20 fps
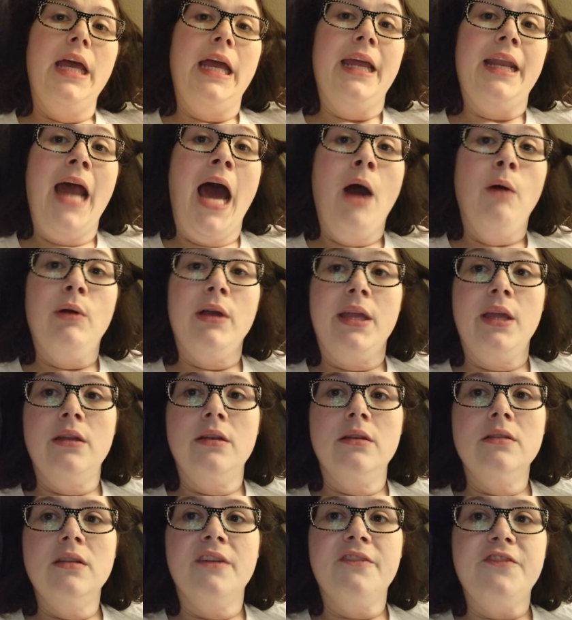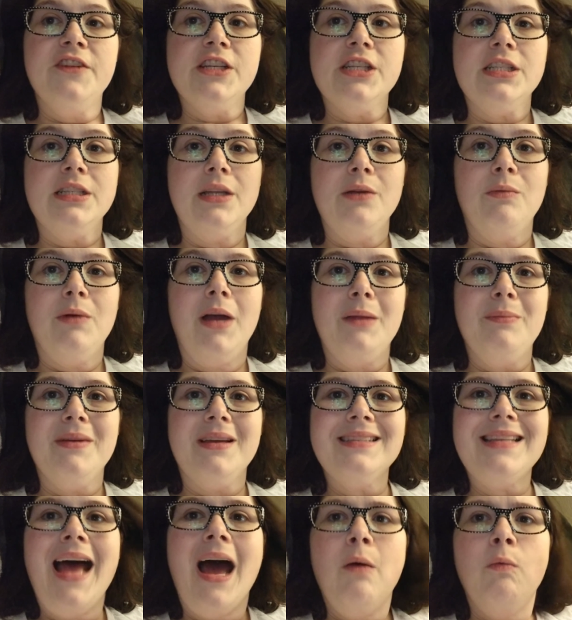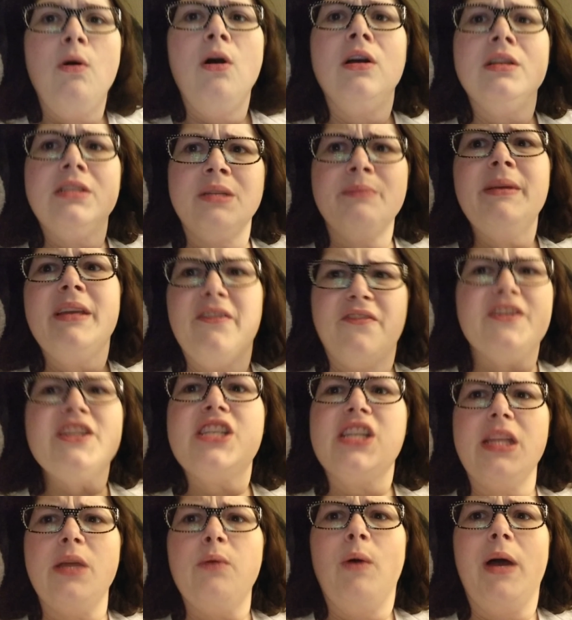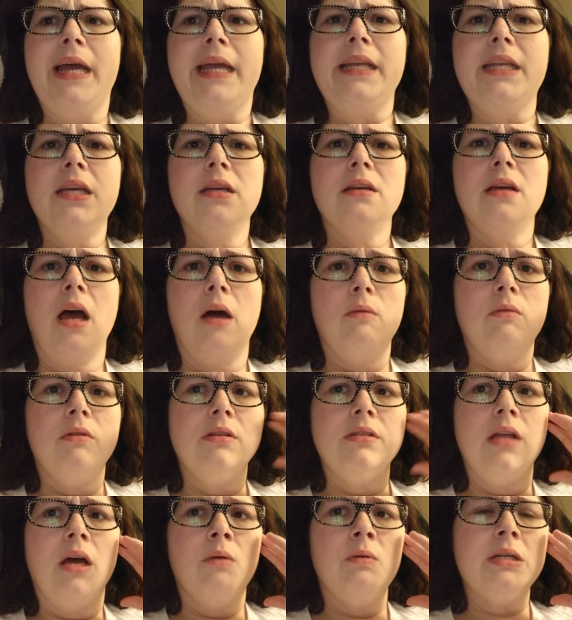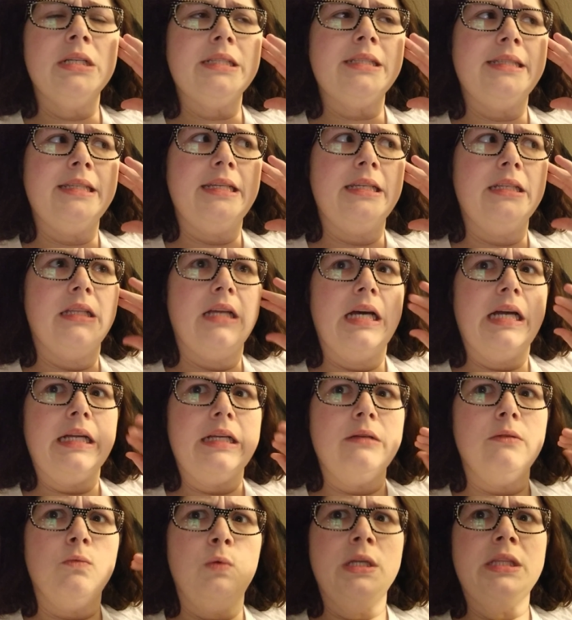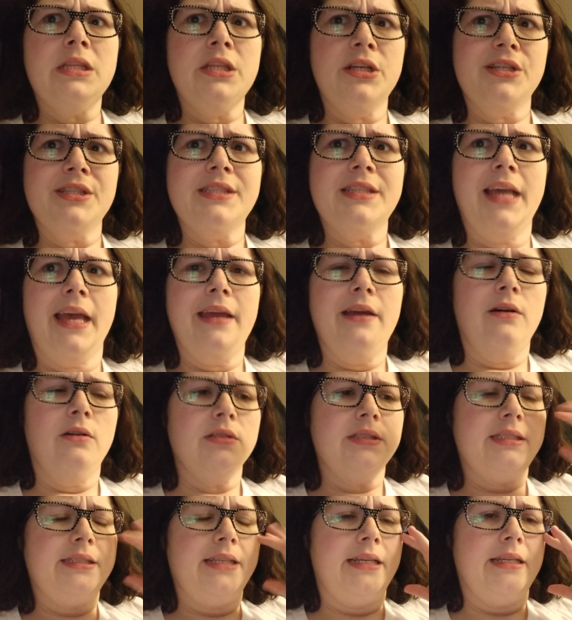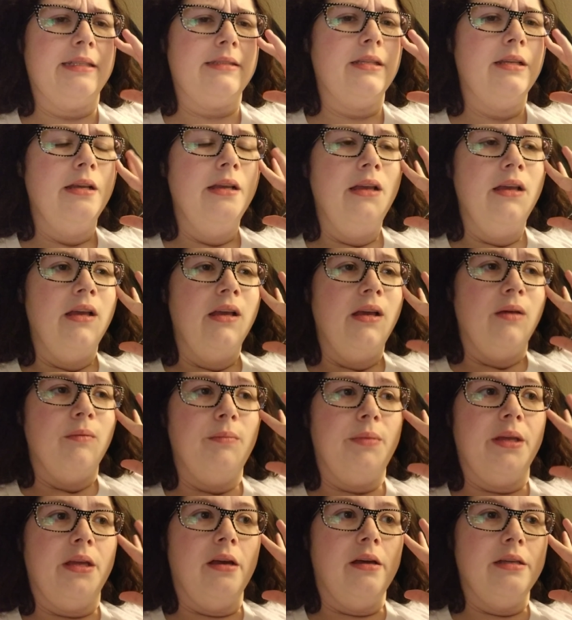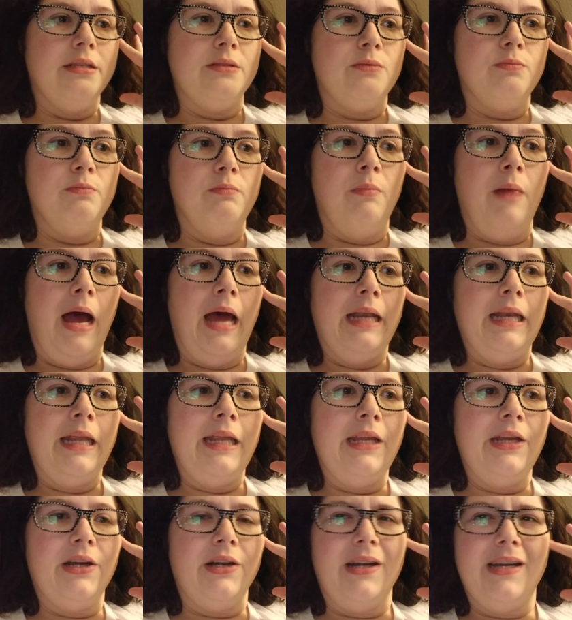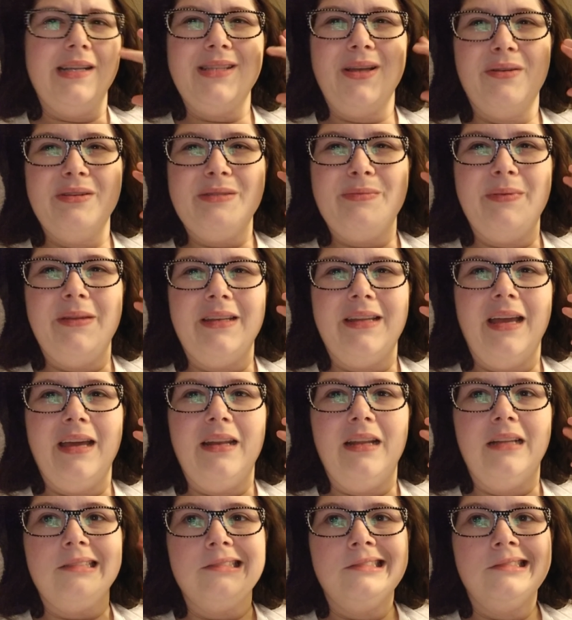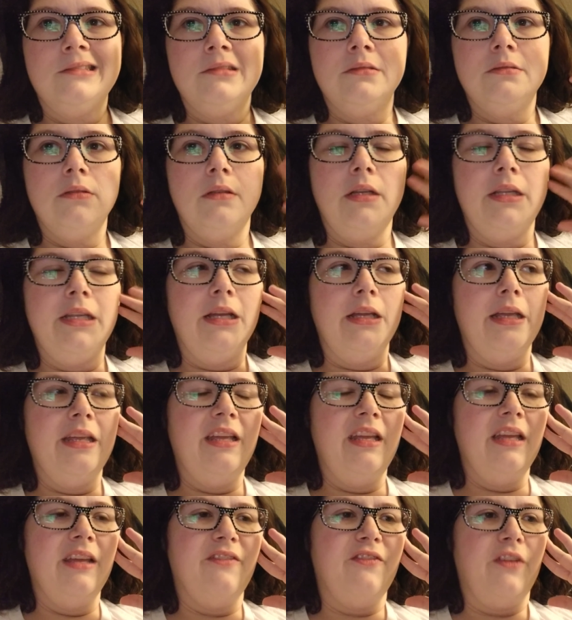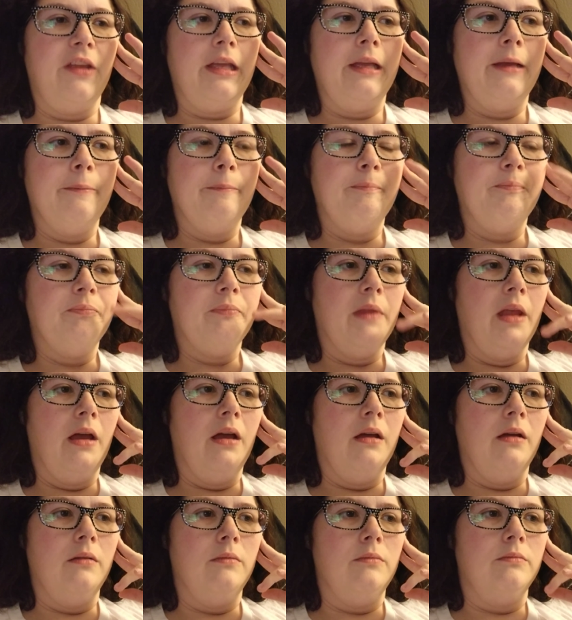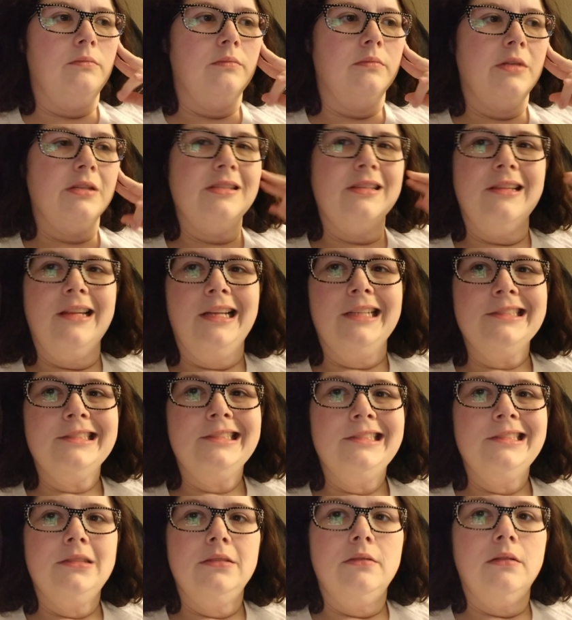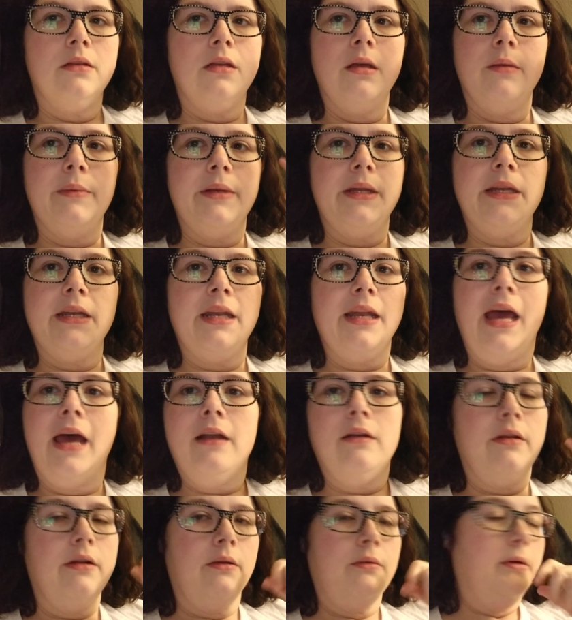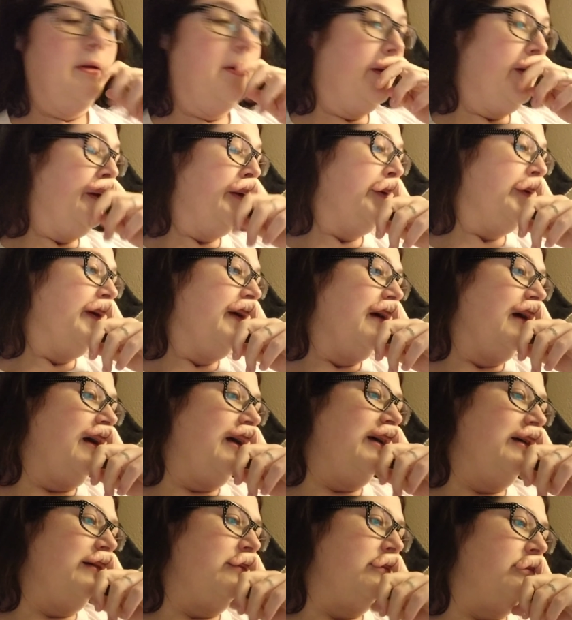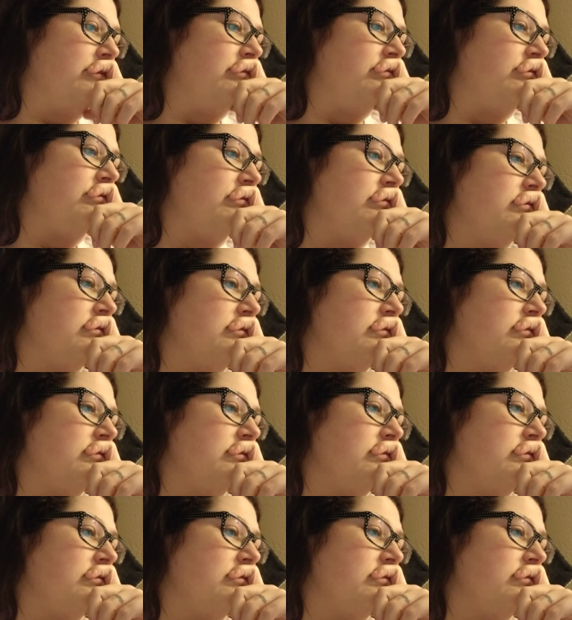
and I will get officially weighed, because I want to be officially weighed. I want I want to see, like, what their scale says, because mine here has always been kind of iffy. Um, there's a lot coming into that, I don't know. Um,